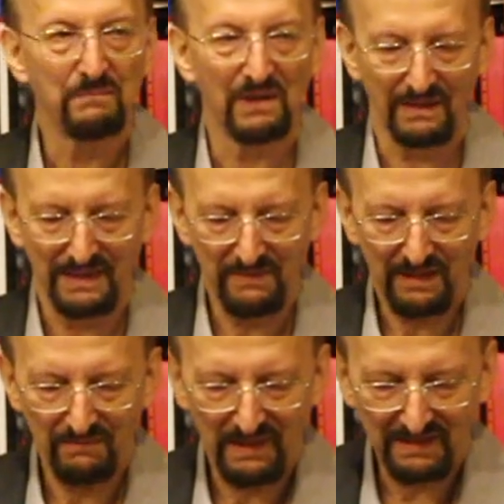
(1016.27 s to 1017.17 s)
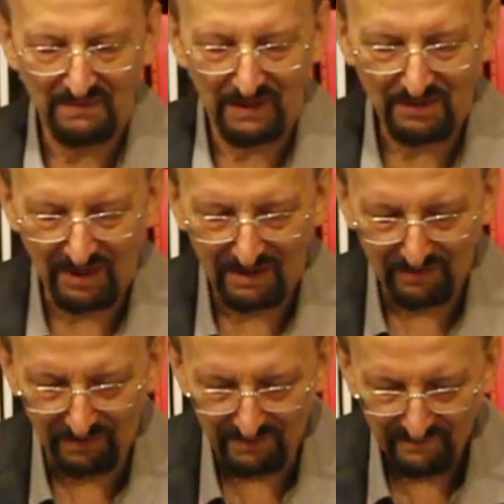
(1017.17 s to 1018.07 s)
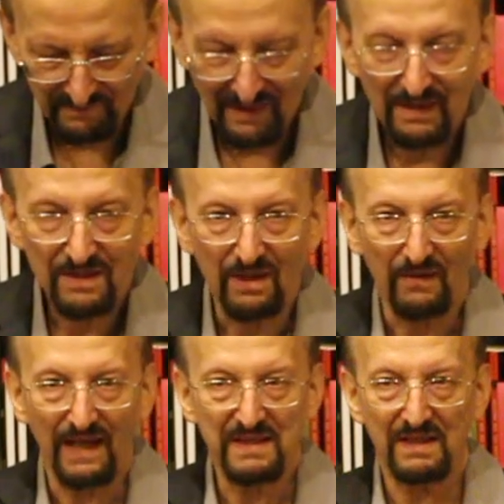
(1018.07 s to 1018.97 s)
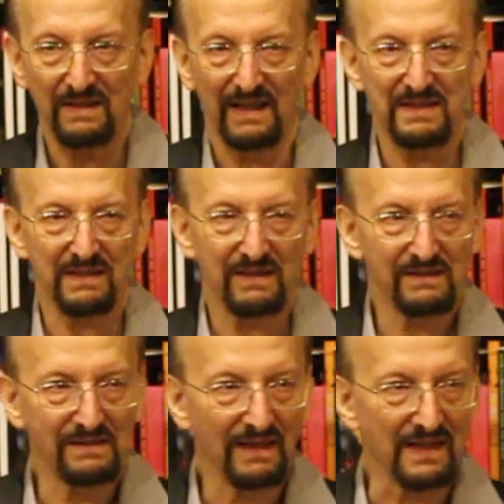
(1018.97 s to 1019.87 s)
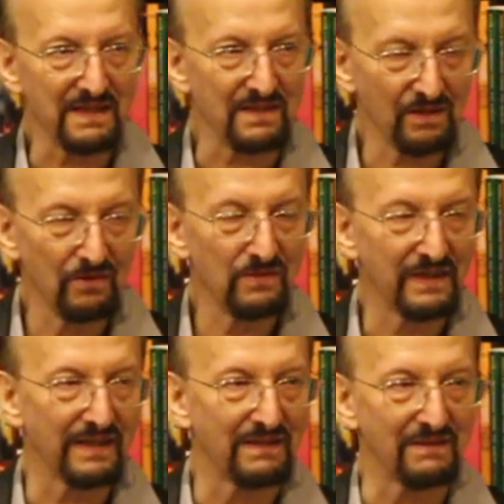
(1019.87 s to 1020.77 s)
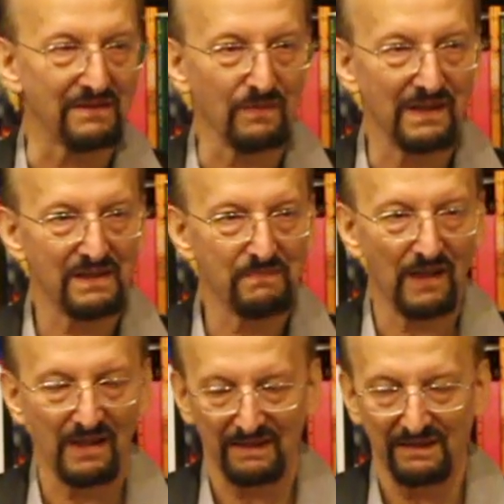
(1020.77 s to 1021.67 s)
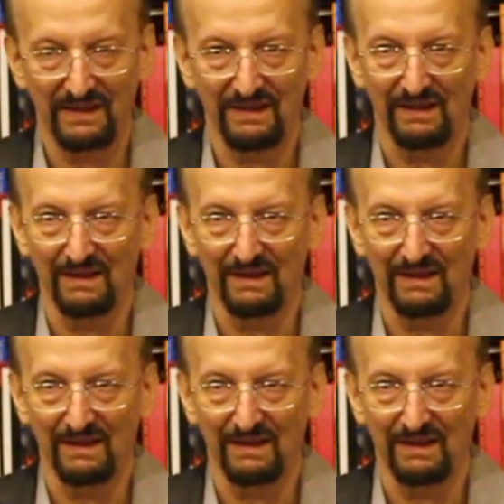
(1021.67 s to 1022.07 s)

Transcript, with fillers: But let me go back to my childhood. So as a school kid, as well as buying the